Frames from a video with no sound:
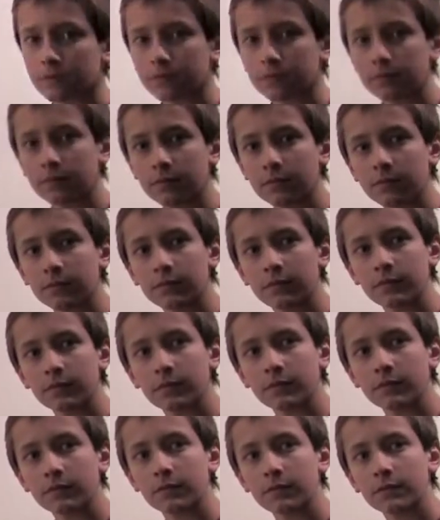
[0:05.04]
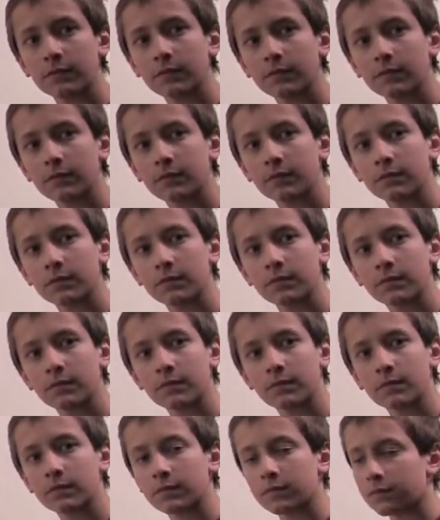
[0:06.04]
start again. Yep,
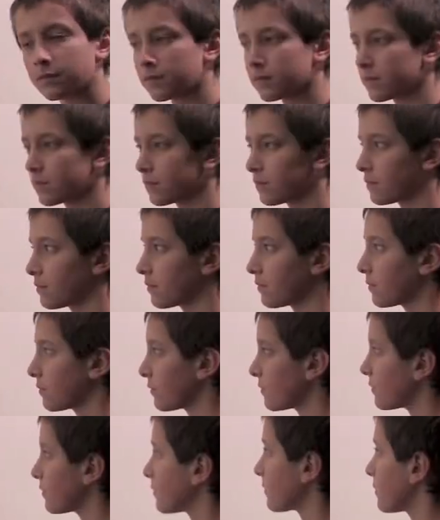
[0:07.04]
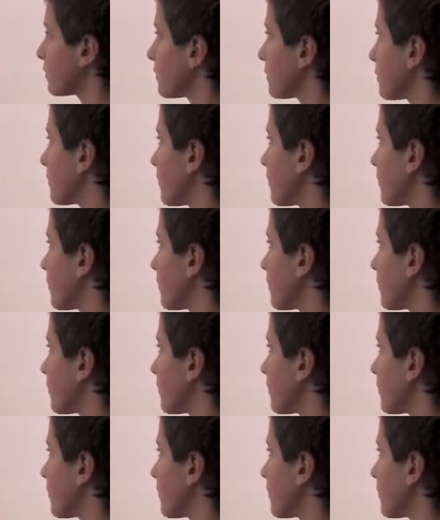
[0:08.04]
okay, so go ahead.